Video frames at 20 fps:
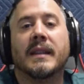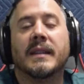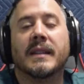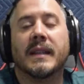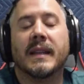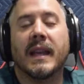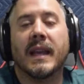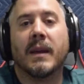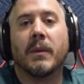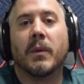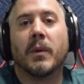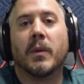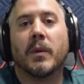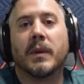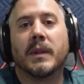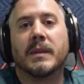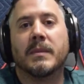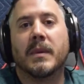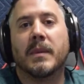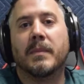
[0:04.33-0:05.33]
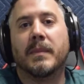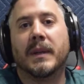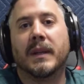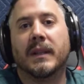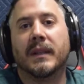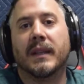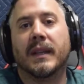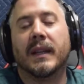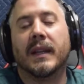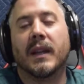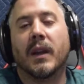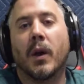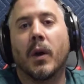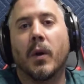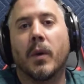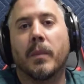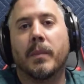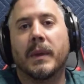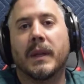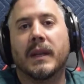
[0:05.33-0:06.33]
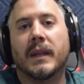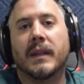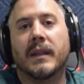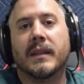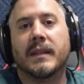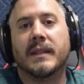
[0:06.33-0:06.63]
Today we're going to be building an open